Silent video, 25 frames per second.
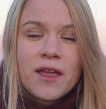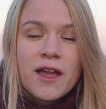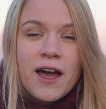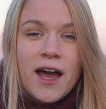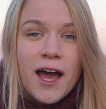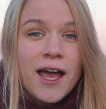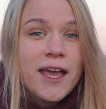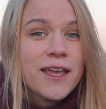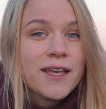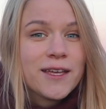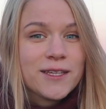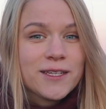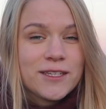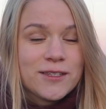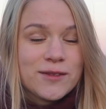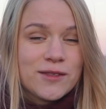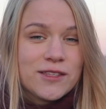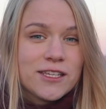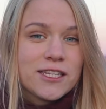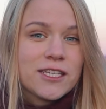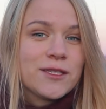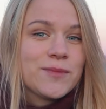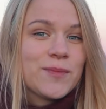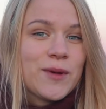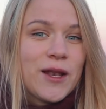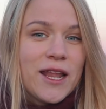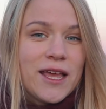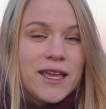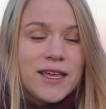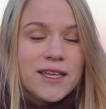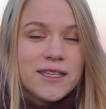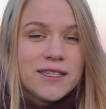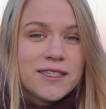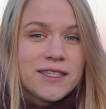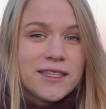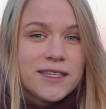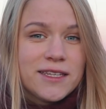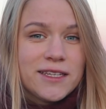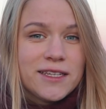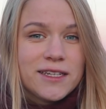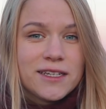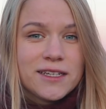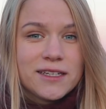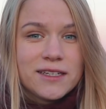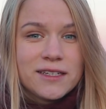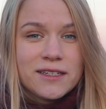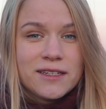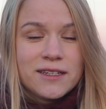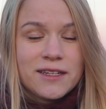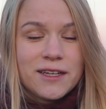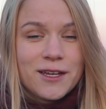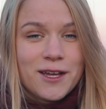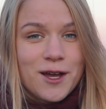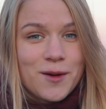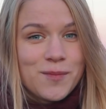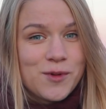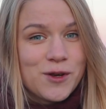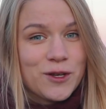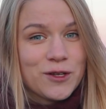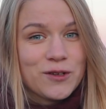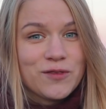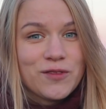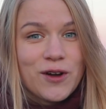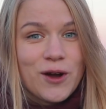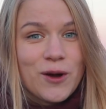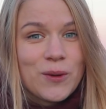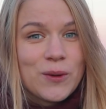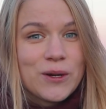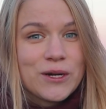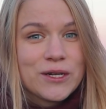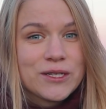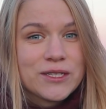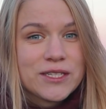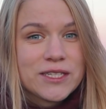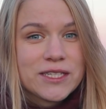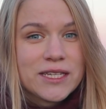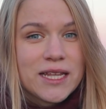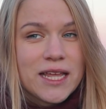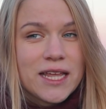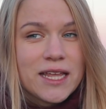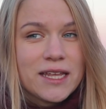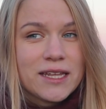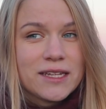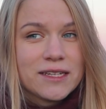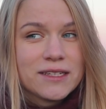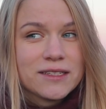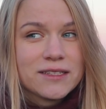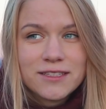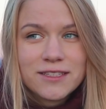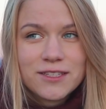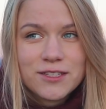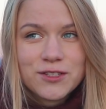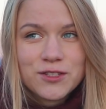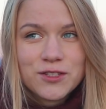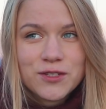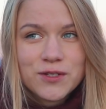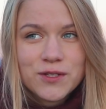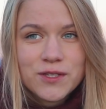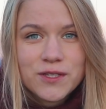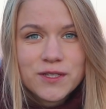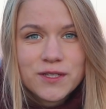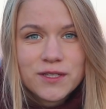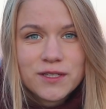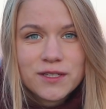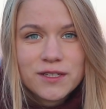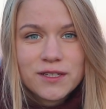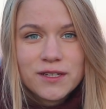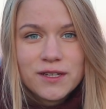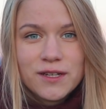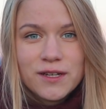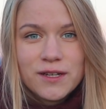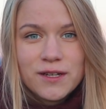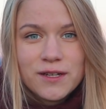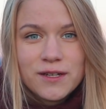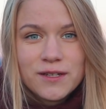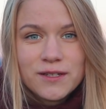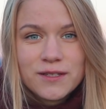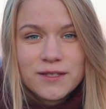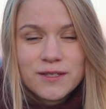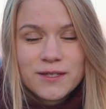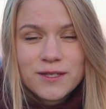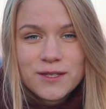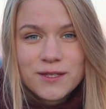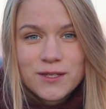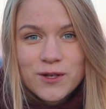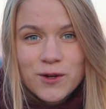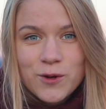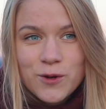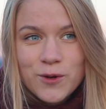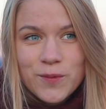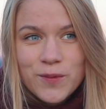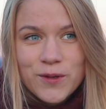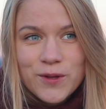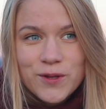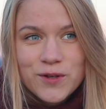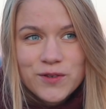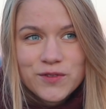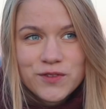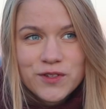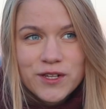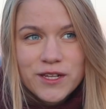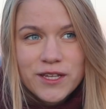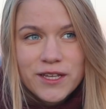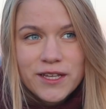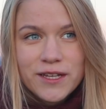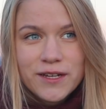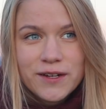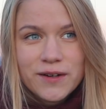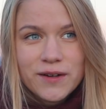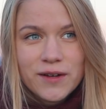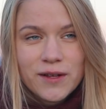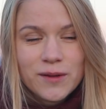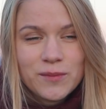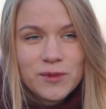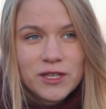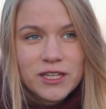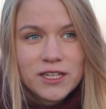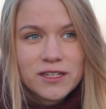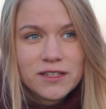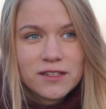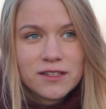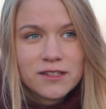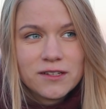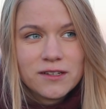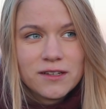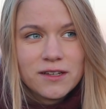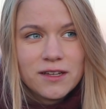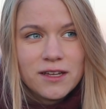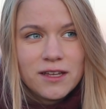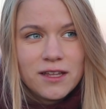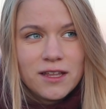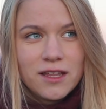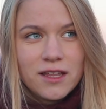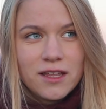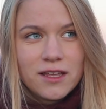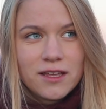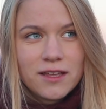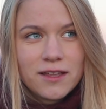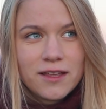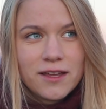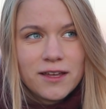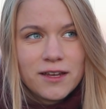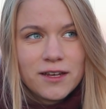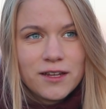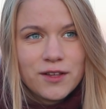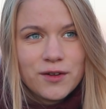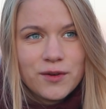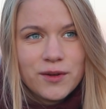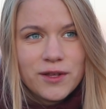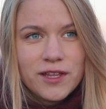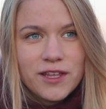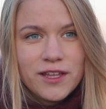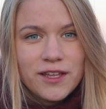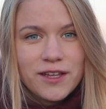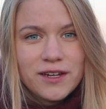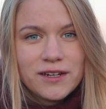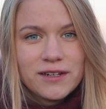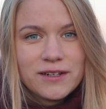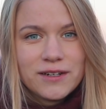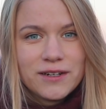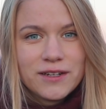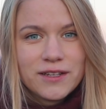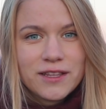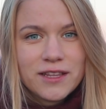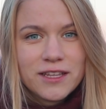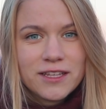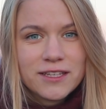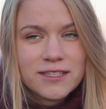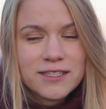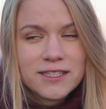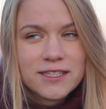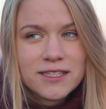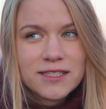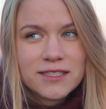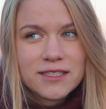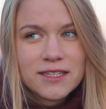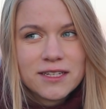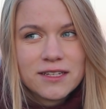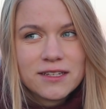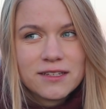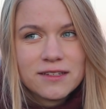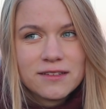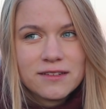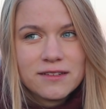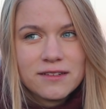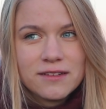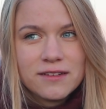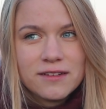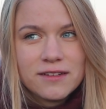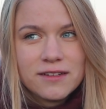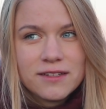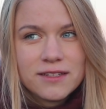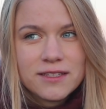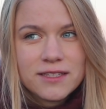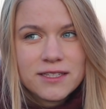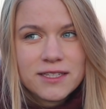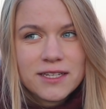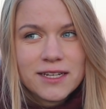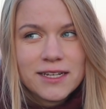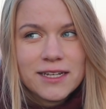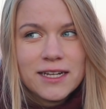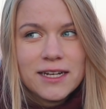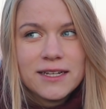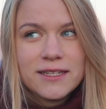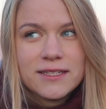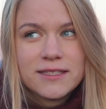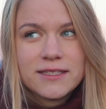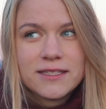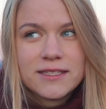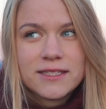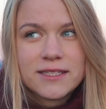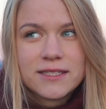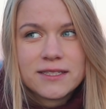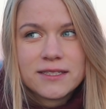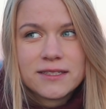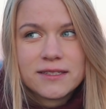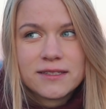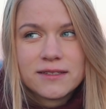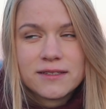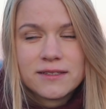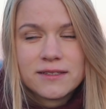hike to this place in a couple of hours, and it's just so beautiful here. I mean, can you hear this silence?